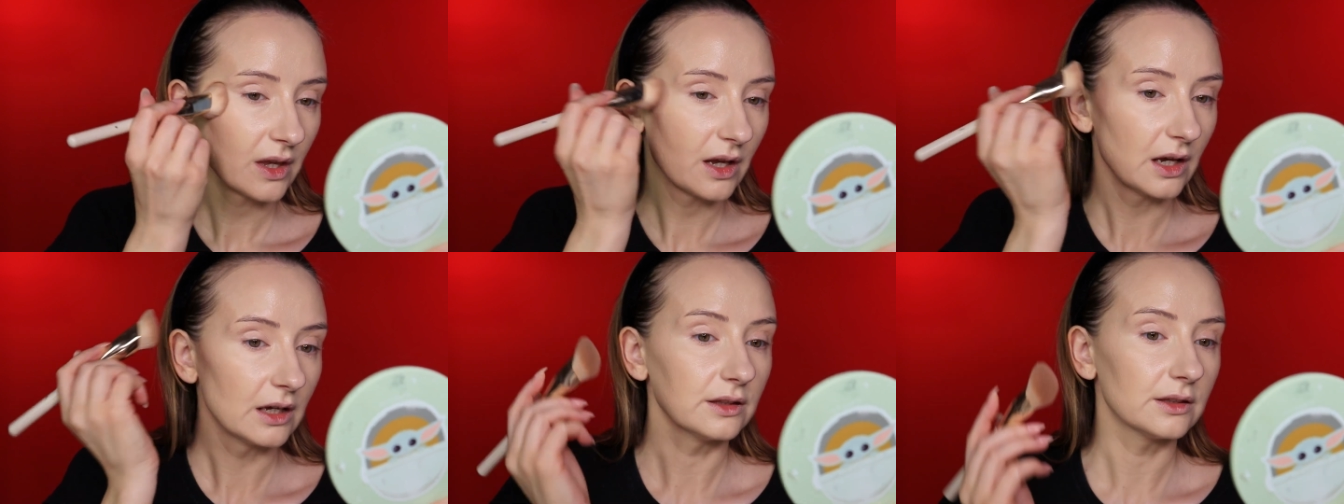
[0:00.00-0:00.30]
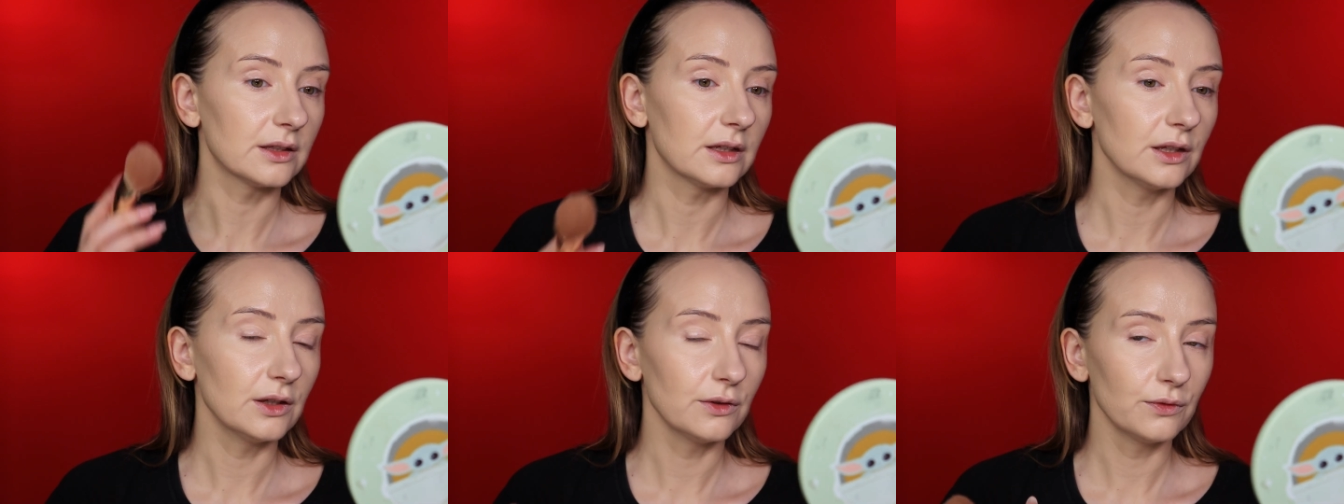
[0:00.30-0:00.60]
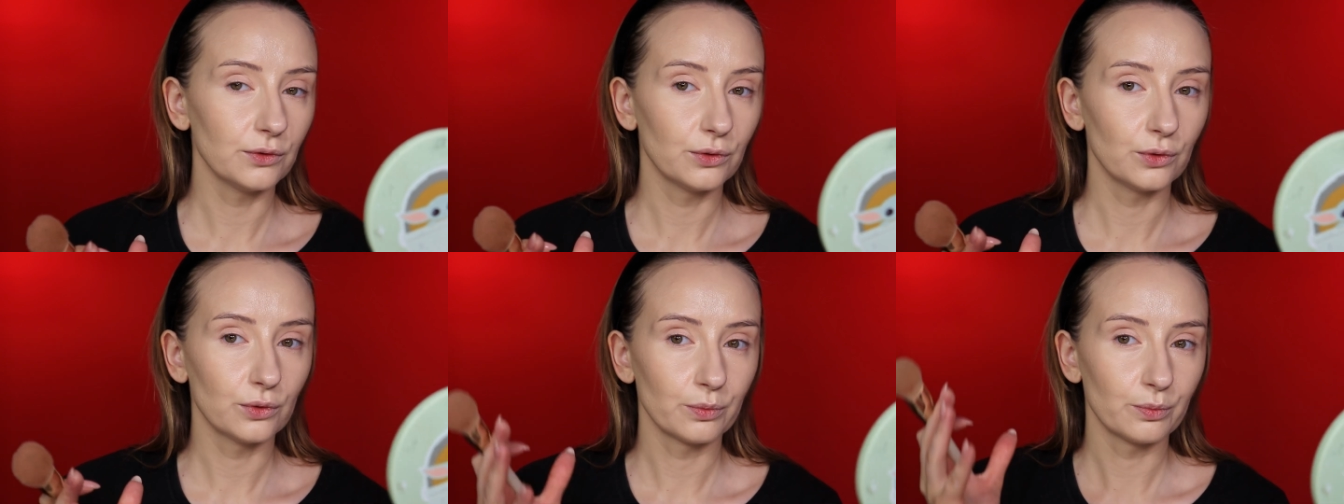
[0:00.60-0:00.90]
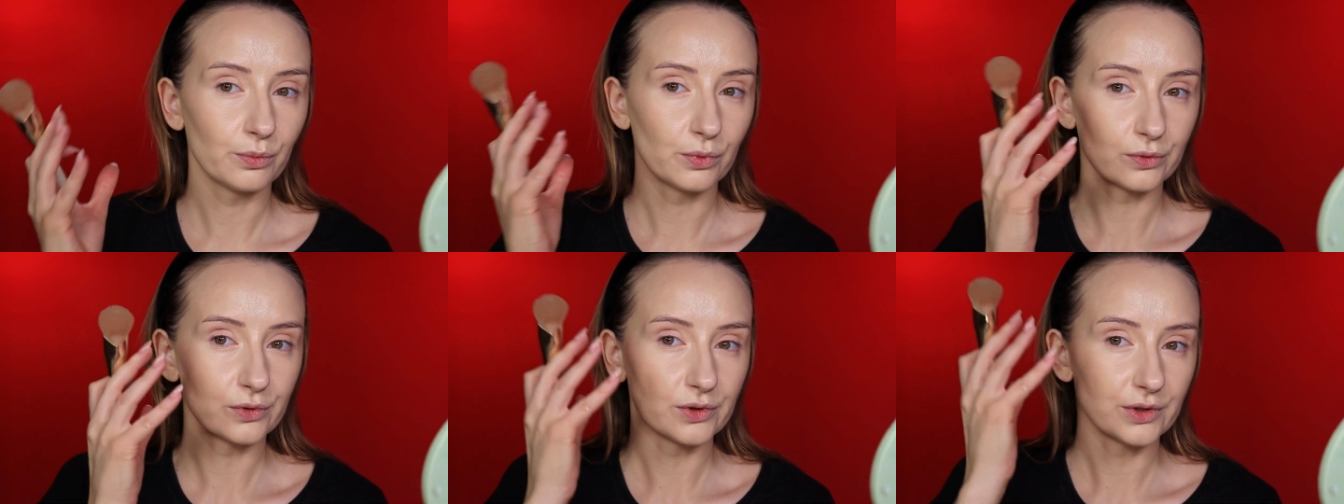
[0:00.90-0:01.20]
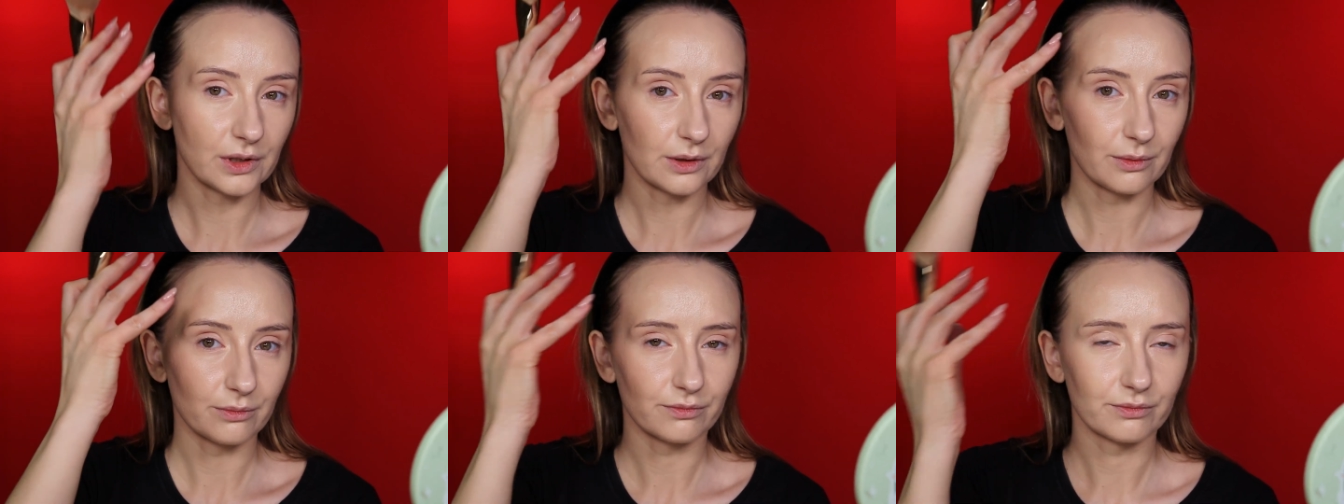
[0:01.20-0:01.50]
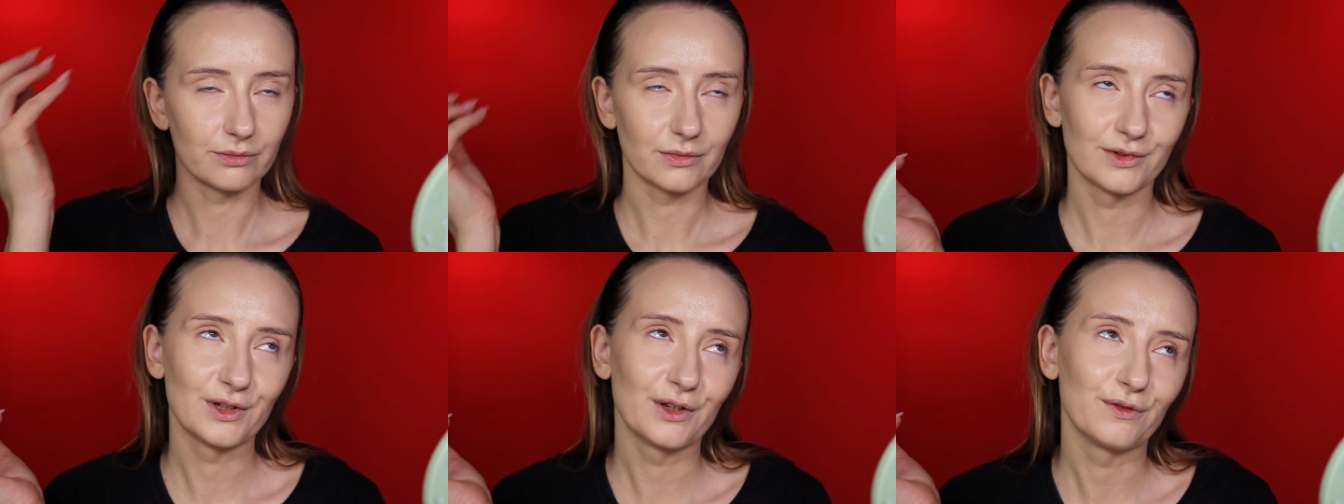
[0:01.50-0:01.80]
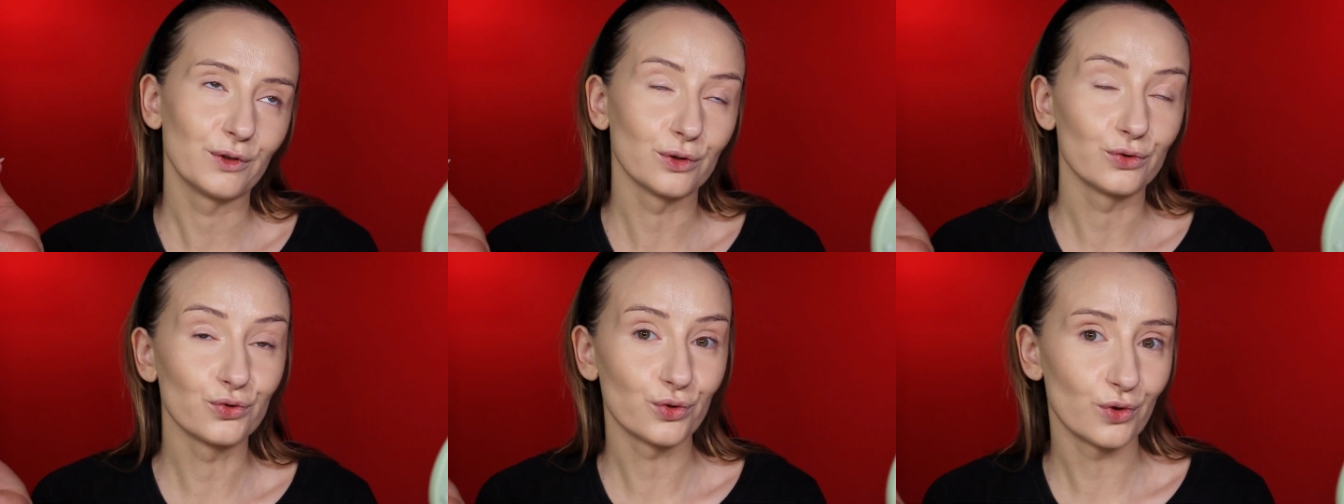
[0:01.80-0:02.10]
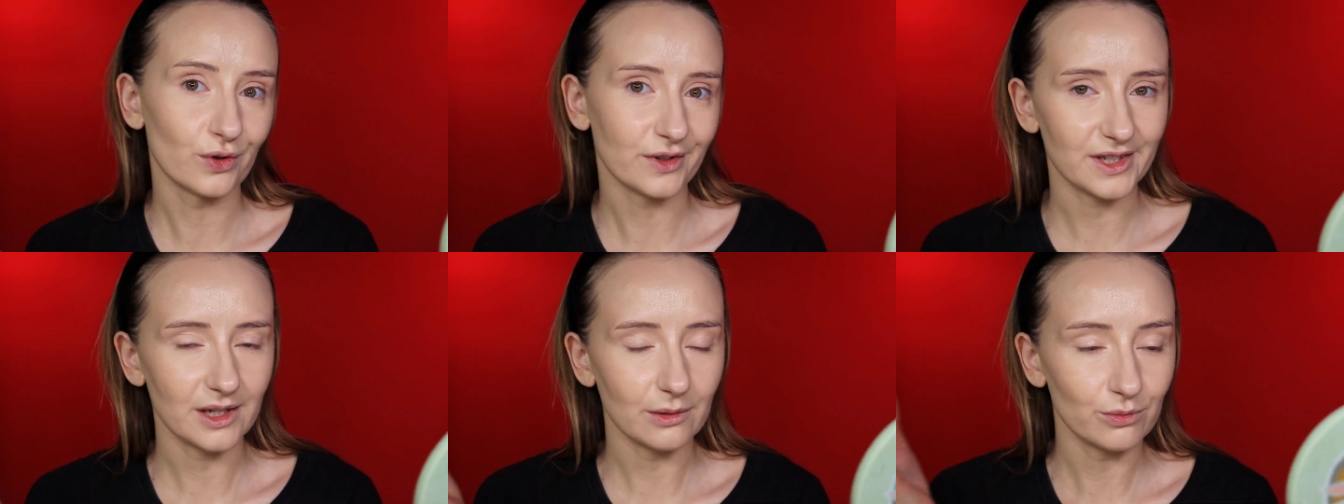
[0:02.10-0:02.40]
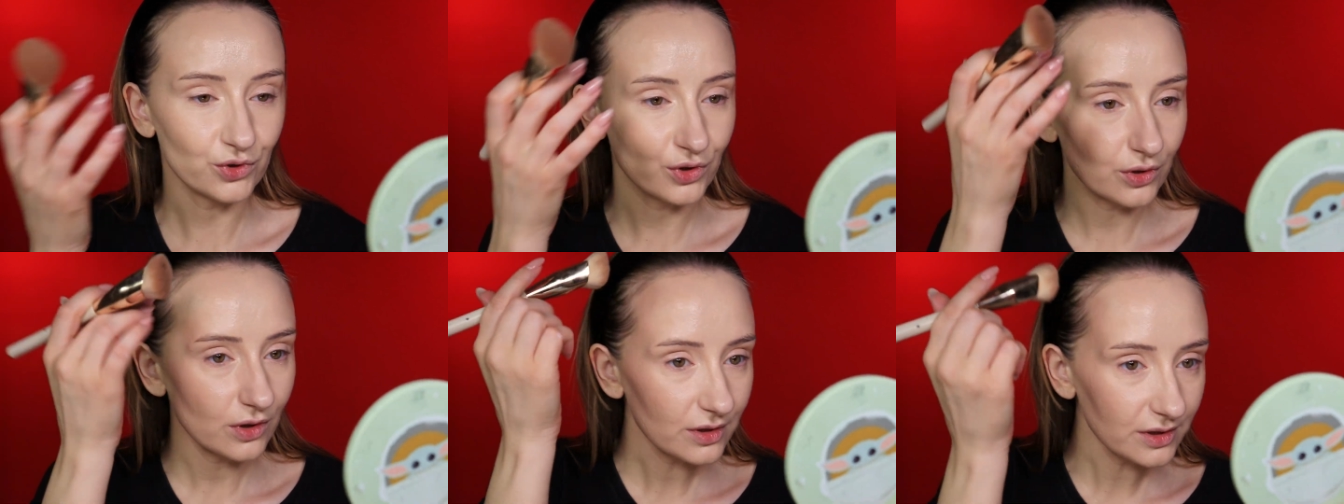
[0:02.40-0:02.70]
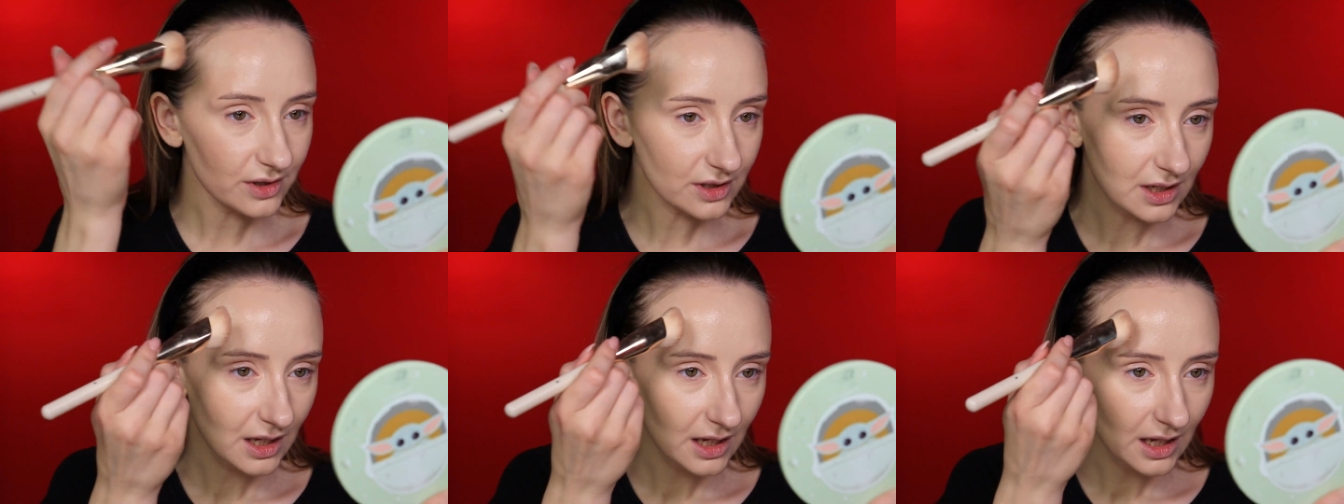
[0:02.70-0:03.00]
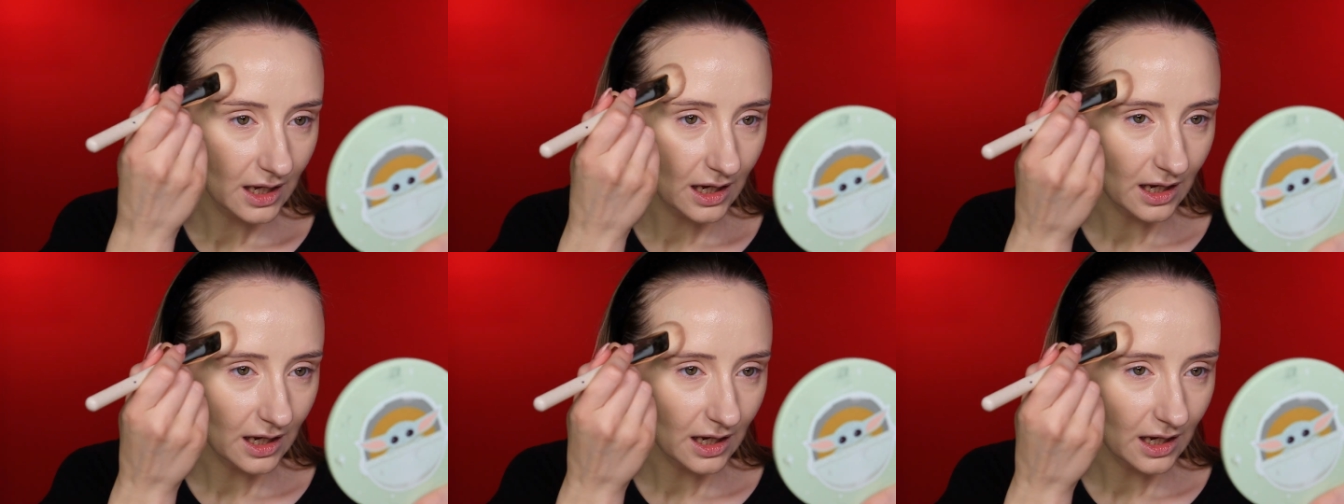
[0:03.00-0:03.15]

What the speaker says: And if you draw some dots,